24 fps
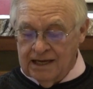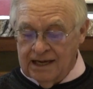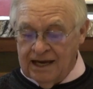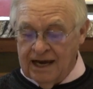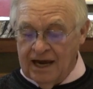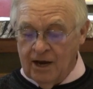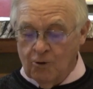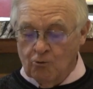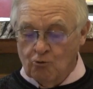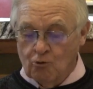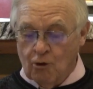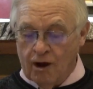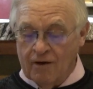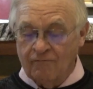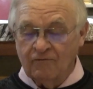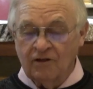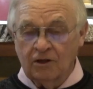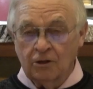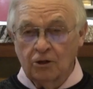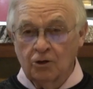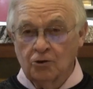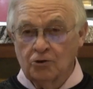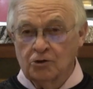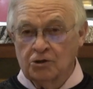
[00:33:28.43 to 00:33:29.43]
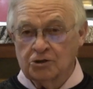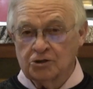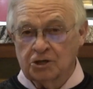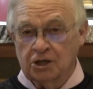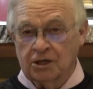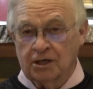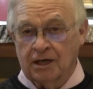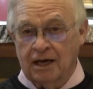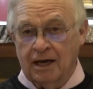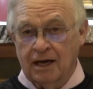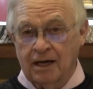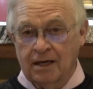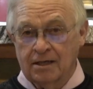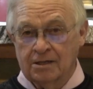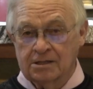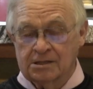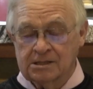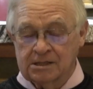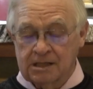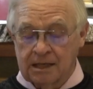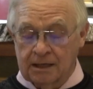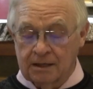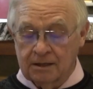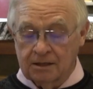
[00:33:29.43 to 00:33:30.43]
He
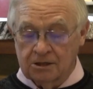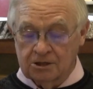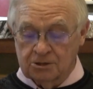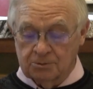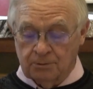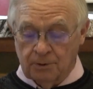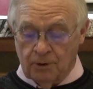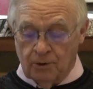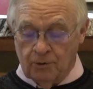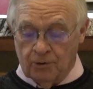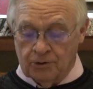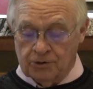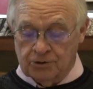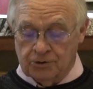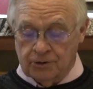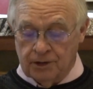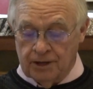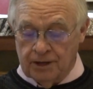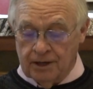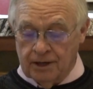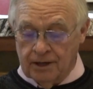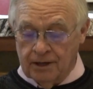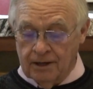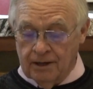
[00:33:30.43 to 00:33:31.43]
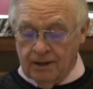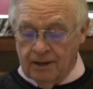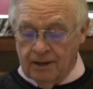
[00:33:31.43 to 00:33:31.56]
revolutionized English poetry